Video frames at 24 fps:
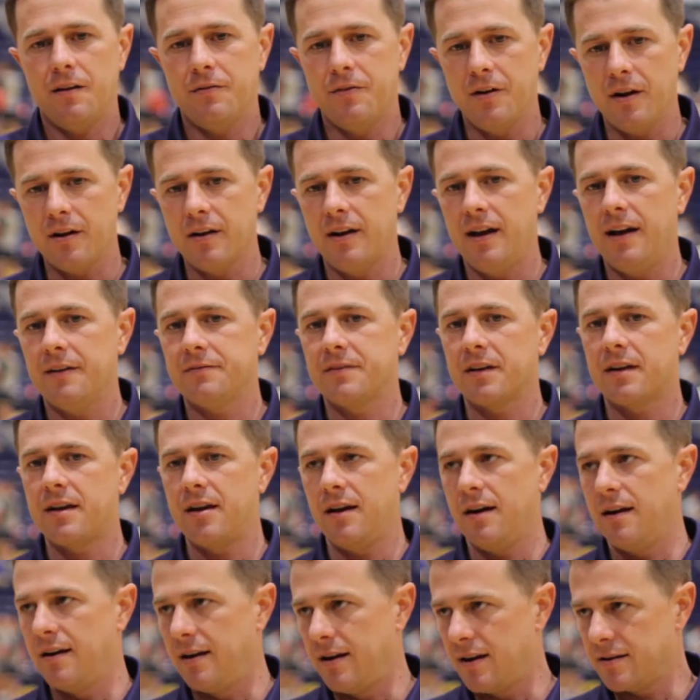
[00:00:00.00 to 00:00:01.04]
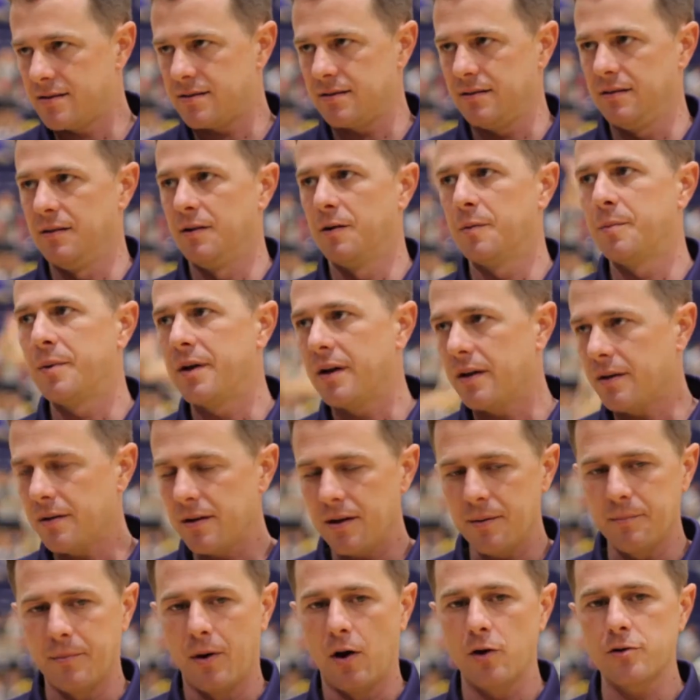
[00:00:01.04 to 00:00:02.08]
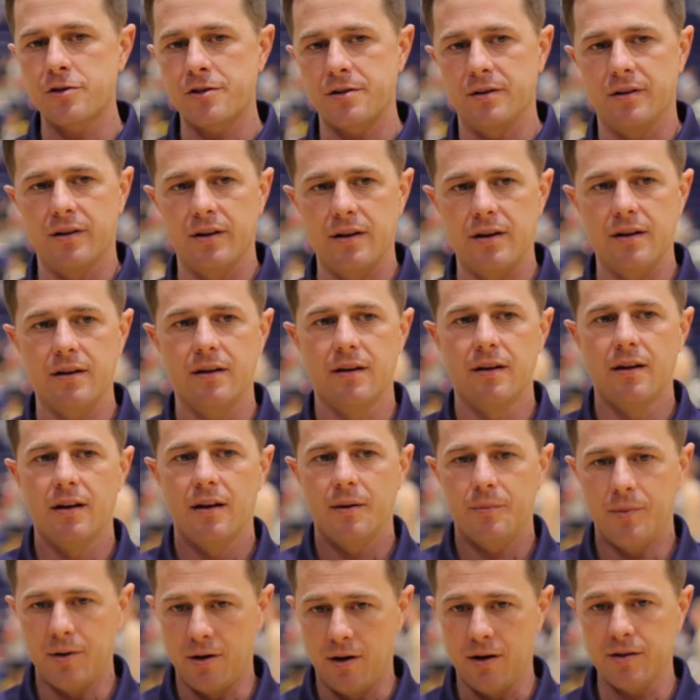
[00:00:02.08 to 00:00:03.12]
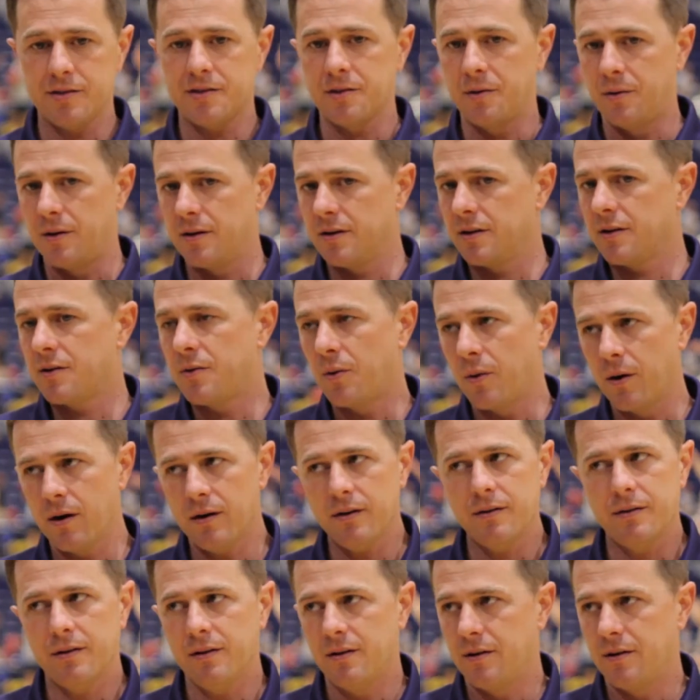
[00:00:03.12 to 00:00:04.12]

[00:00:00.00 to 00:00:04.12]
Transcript: they're going to have to carry us a little bit emotionally, but also on the court.